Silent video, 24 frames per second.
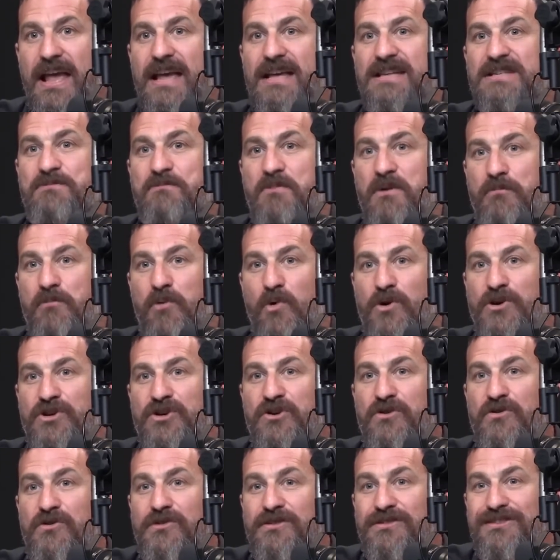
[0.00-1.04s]
is
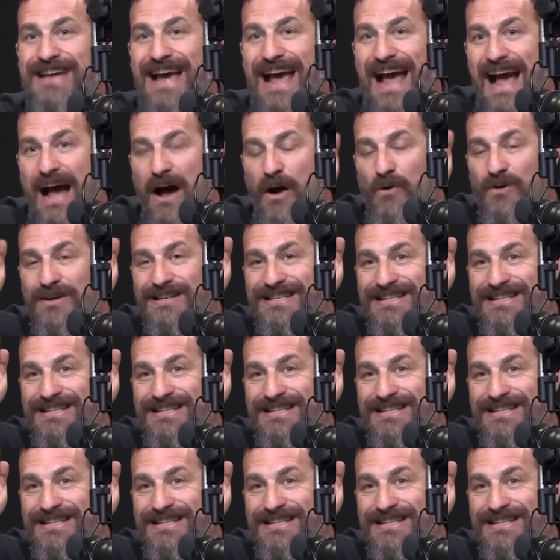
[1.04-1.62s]
proportional to how